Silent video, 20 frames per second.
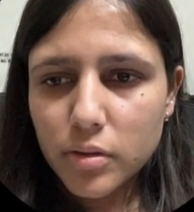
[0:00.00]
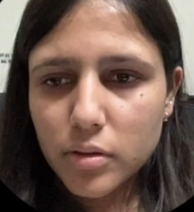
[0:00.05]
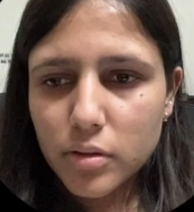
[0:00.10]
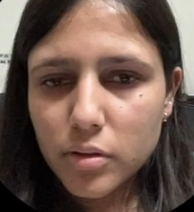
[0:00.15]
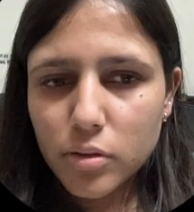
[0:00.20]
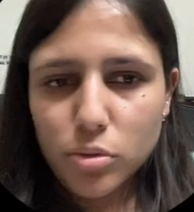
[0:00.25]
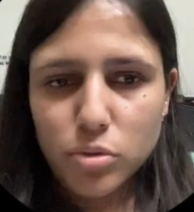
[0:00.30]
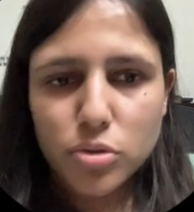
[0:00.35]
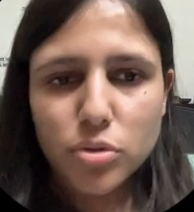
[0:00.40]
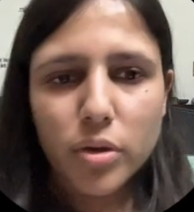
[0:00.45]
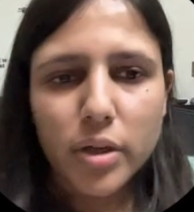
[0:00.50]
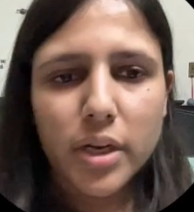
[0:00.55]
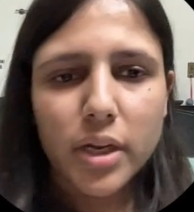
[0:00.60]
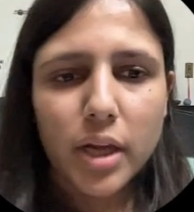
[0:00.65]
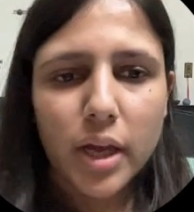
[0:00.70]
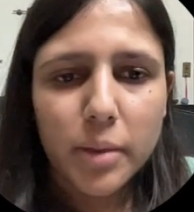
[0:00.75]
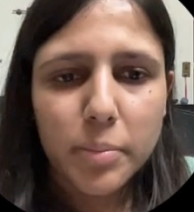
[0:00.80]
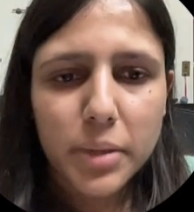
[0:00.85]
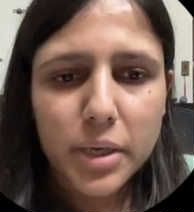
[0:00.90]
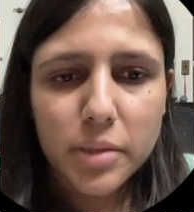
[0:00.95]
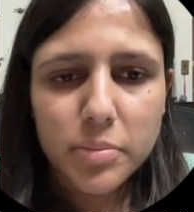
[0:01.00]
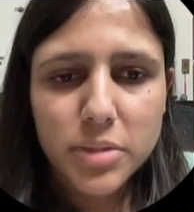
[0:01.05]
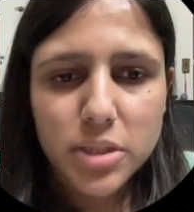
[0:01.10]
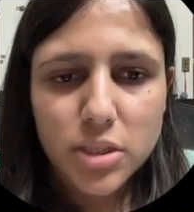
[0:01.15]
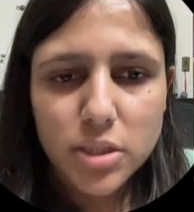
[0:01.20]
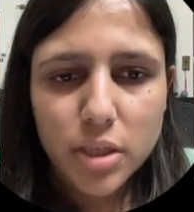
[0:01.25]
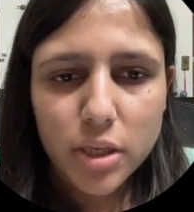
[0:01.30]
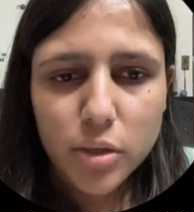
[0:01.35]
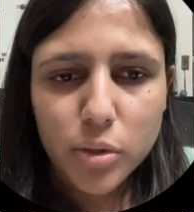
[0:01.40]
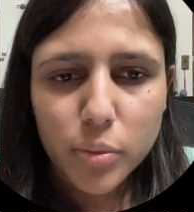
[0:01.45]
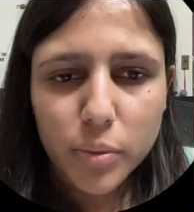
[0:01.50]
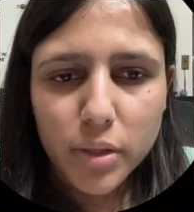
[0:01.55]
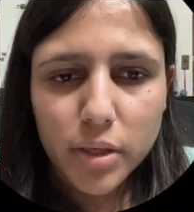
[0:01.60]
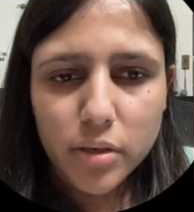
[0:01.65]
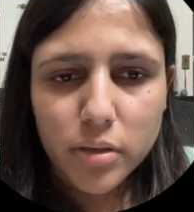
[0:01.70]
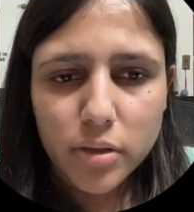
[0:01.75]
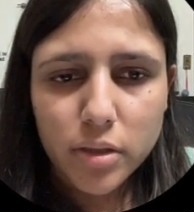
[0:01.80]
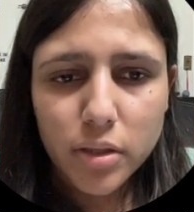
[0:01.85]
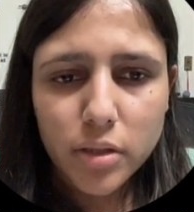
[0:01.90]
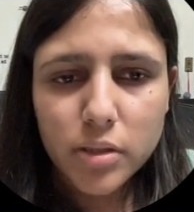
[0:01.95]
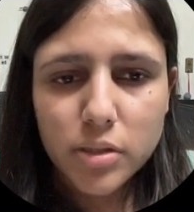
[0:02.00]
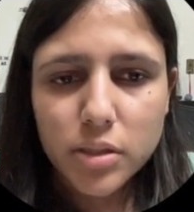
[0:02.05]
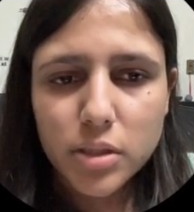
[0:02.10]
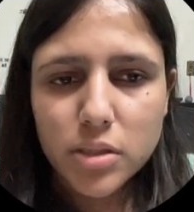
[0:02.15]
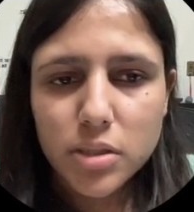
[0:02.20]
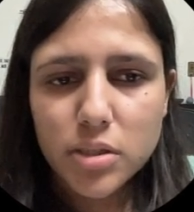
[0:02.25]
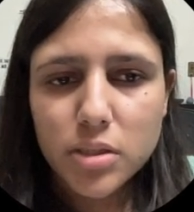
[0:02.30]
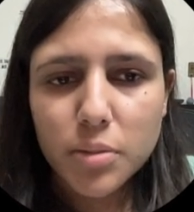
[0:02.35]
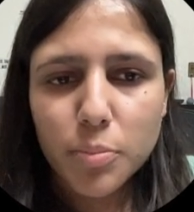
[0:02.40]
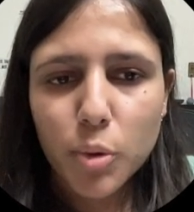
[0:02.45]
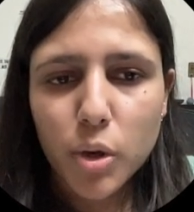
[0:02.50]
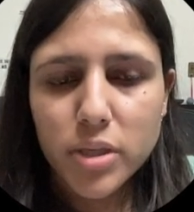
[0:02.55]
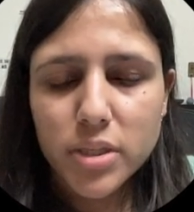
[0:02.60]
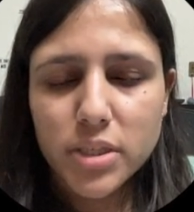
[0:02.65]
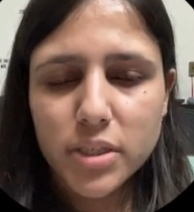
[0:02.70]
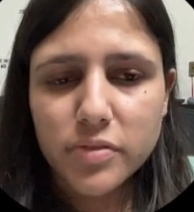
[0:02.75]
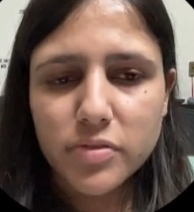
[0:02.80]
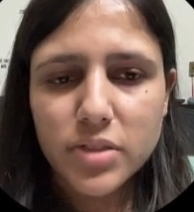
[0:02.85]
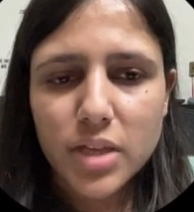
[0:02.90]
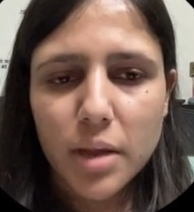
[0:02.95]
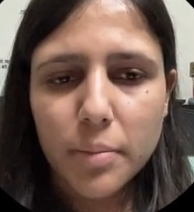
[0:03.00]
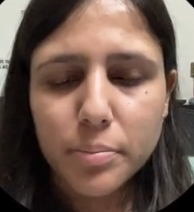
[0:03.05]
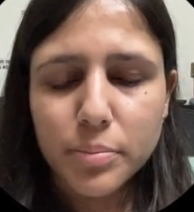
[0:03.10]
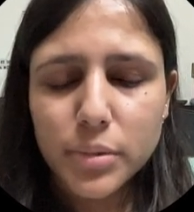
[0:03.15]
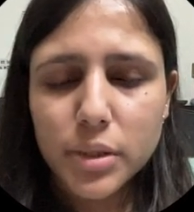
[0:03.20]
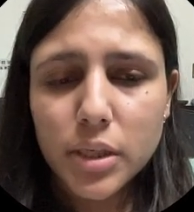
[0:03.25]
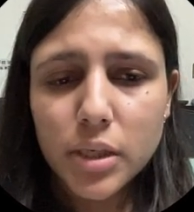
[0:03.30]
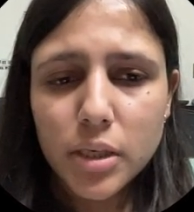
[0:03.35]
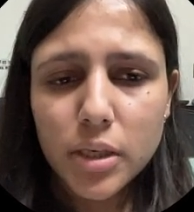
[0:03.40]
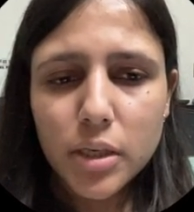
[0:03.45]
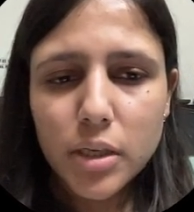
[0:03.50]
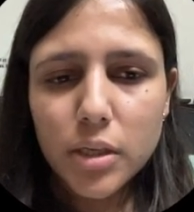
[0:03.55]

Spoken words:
Oh, sorry, I made a mistake over here. This is a positive sample.